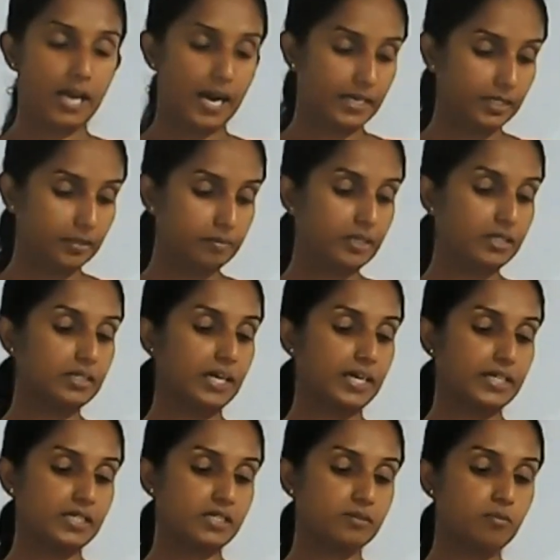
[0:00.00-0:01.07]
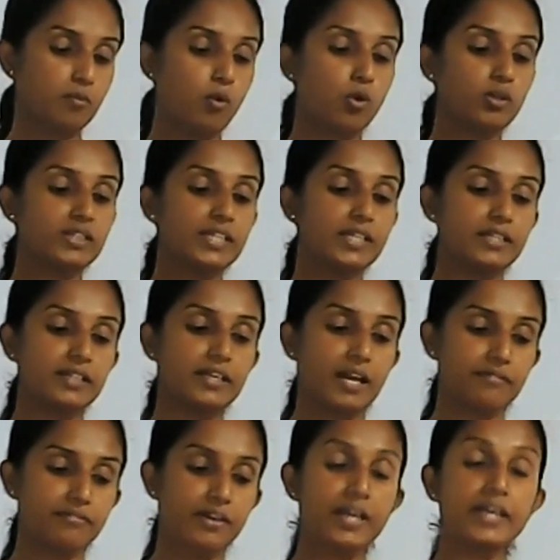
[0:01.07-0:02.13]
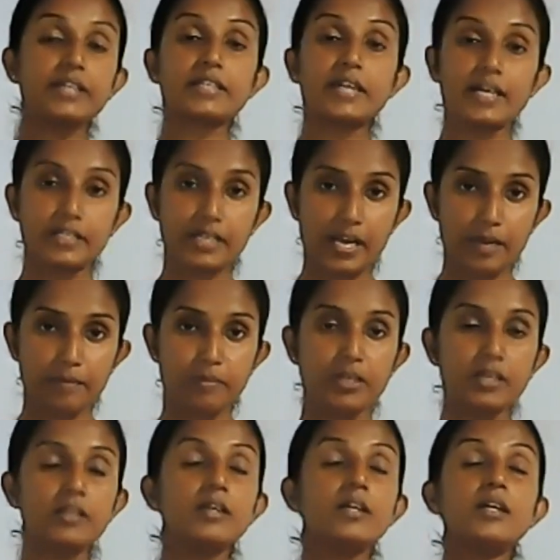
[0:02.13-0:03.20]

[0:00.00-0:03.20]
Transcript: Atomic lattice. Both in graphite and diamond,